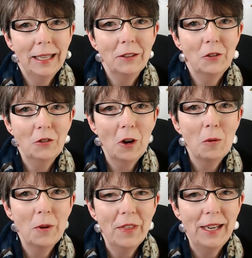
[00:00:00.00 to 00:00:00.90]
let's start
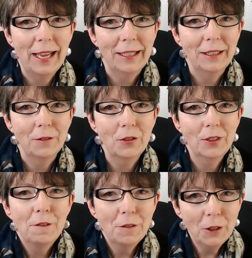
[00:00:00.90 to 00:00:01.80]
with the
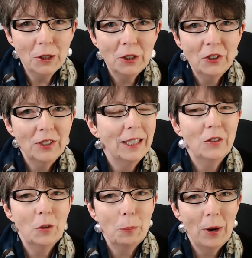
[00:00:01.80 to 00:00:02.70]
negatives. First, it's
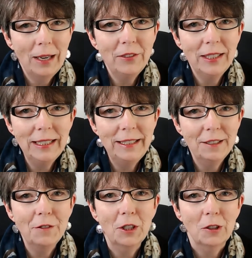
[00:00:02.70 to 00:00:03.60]
surprisingly
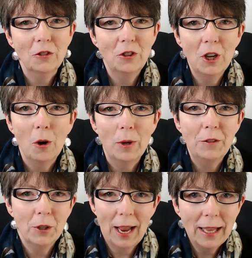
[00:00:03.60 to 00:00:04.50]
difficult to know if
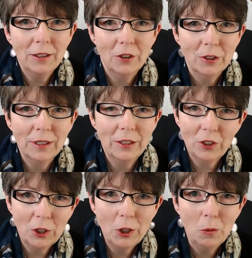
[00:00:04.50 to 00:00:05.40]
your editor is a
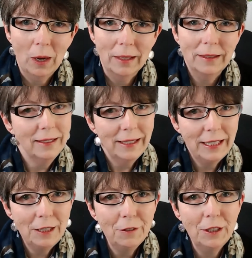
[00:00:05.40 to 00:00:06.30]
good one
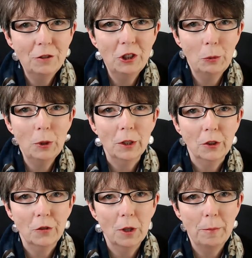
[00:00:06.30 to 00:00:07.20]
even if she
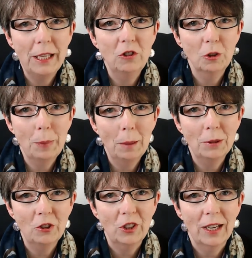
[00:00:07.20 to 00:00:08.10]
works for a major
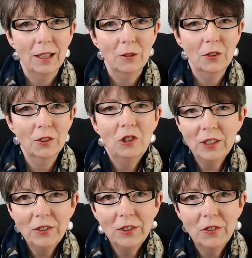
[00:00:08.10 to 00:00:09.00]
publishing house.
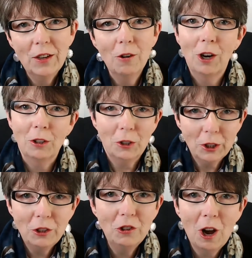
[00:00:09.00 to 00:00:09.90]
Just as there are
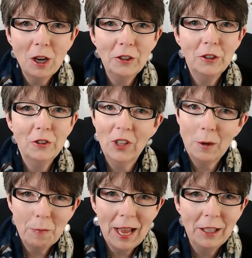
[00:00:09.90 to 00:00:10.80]
good doctors
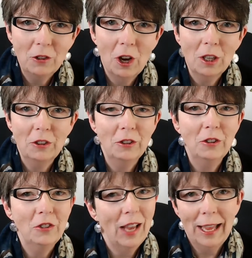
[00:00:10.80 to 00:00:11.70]
and bad
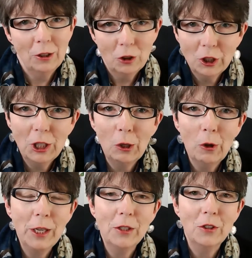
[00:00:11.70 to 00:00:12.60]
doctors, and good
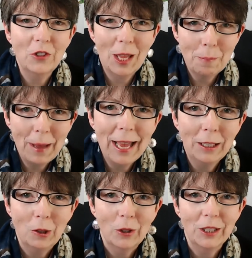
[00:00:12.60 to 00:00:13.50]
lawyers and bad
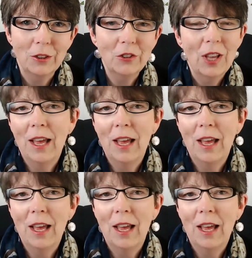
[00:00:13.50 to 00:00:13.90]
lawyers,